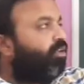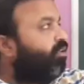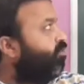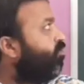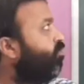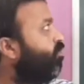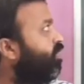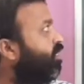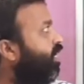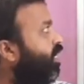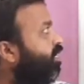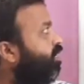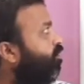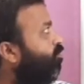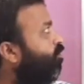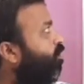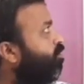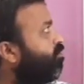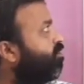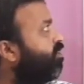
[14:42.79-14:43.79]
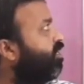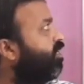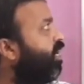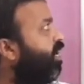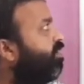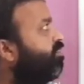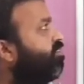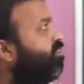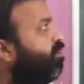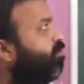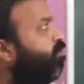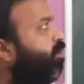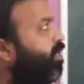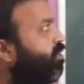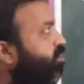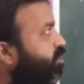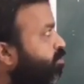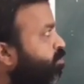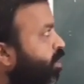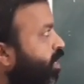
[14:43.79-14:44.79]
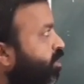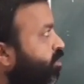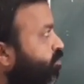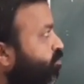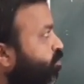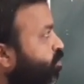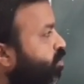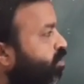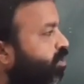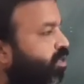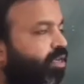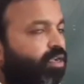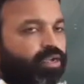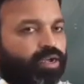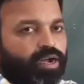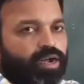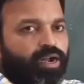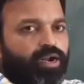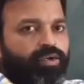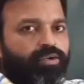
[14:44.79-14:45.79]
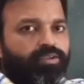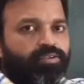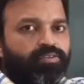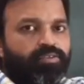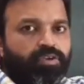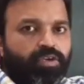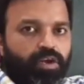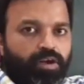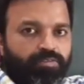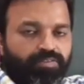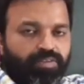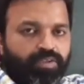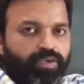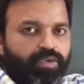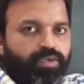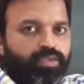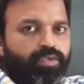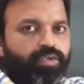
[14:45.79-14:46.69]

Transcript: So we take f of z as z by z minus 4 and g of z